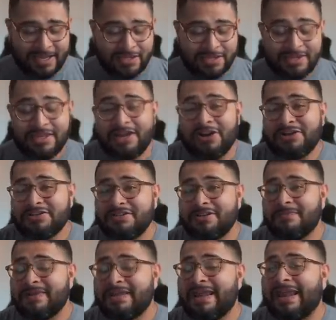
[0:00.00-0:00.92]
there's going
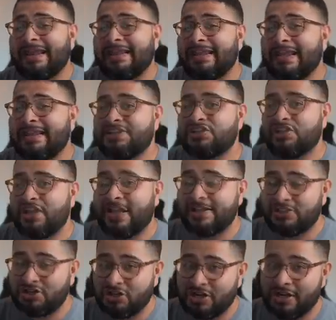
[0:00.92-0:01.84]
to be a less
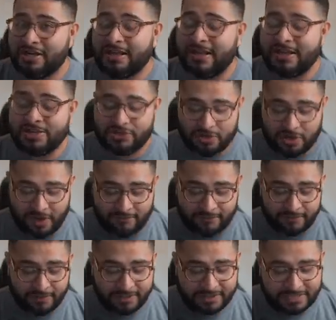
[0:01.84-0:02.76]
chance you're going to get your
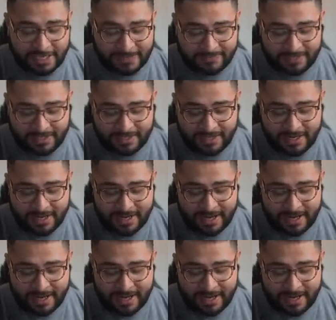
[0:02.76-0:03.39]
offer accepted.